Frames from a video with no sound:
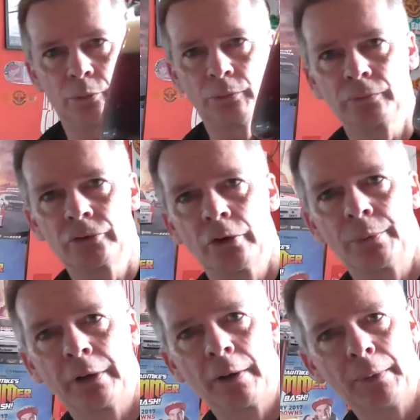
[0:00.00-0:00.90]
we'll
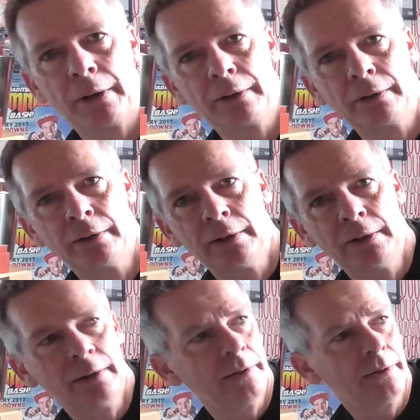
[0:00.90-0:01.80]
top it up later.
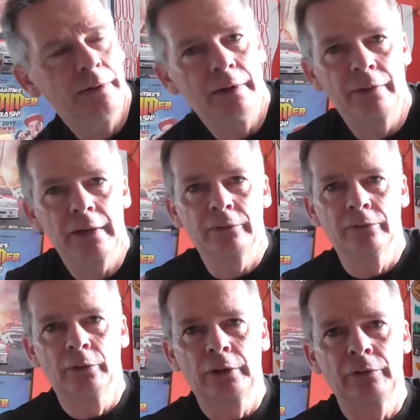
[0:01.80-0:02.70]
Now
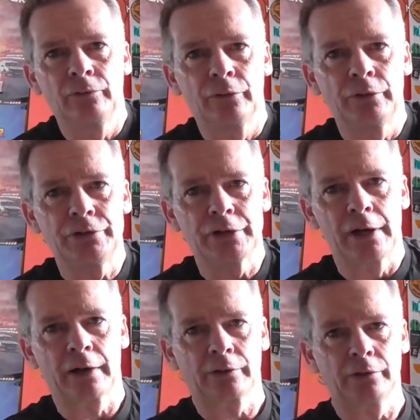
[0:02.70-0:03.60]
that's looking very
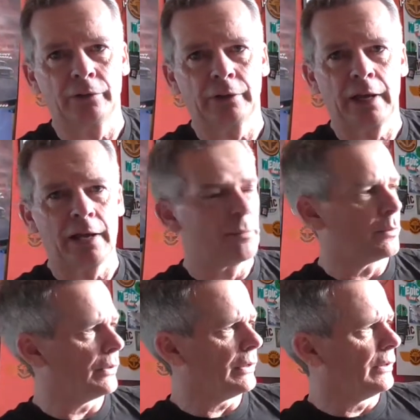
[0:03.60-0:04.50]
dark on the
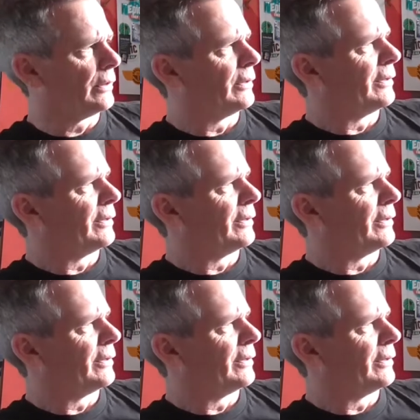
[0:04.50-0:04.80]
camera there.